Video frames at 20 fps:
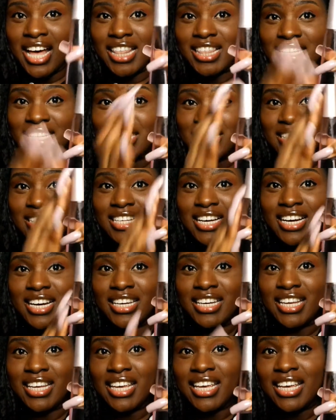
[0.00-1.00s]
the
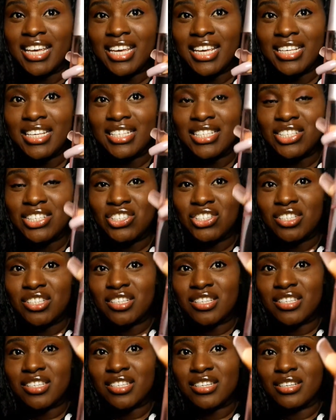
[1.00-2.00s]
design is
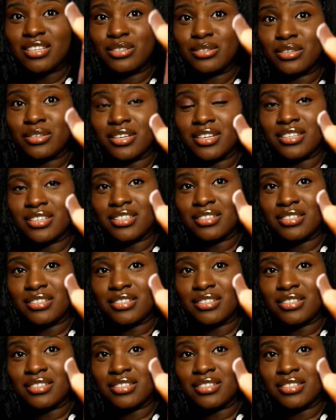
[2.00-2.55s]
just look